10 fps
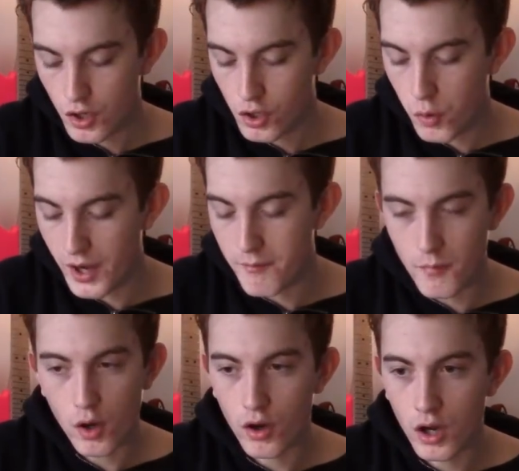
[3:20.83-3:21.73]
quite
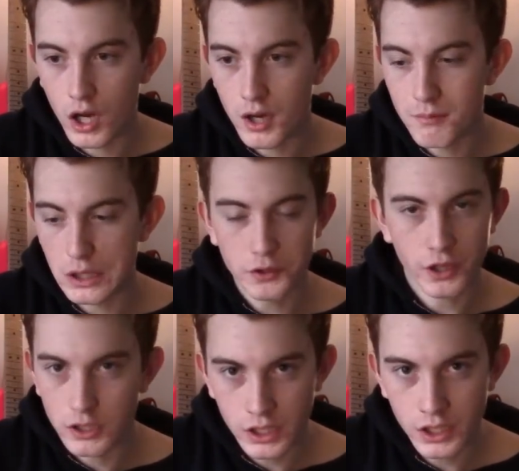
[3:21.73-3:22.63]

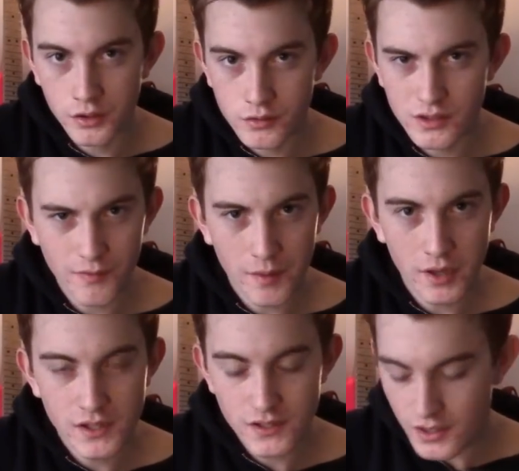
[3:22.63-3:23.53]
melodically used, if that
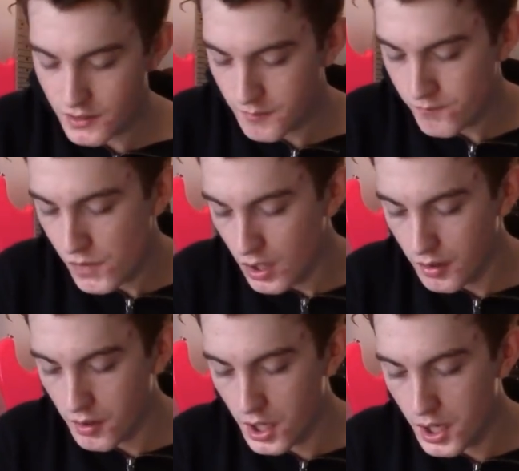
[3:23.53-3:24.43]
makes sense.
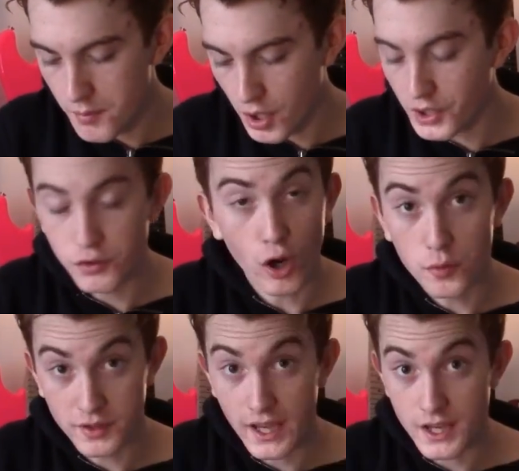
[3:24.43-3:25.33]
But I do hope
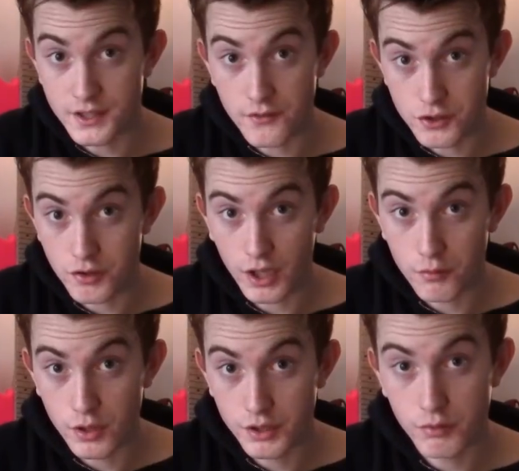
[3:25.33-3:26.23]
to get a 7-string. I
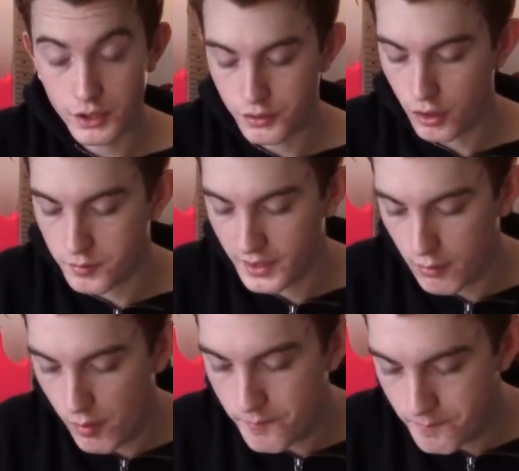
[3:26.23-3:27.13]
really, really do hope to get one.